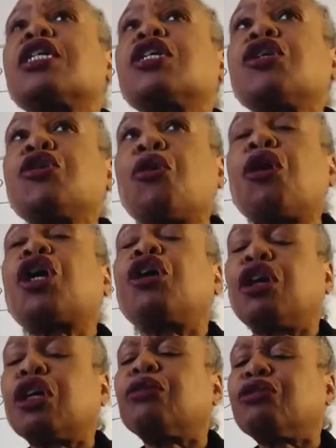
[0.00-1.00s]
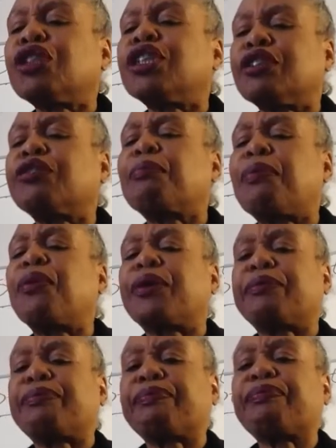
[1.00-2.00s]
Your conclusion is
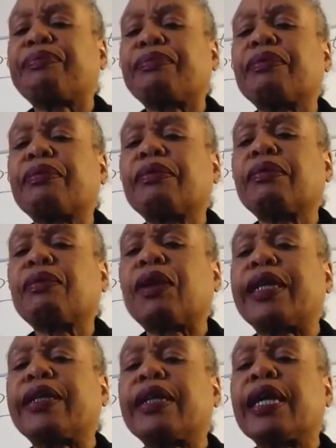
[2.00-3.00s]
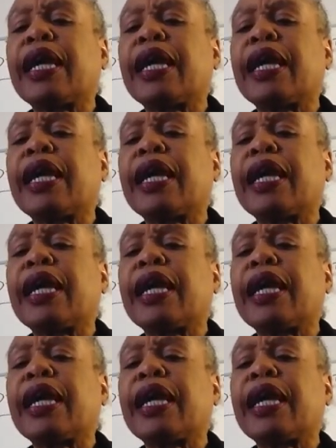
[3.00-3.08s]
important, right?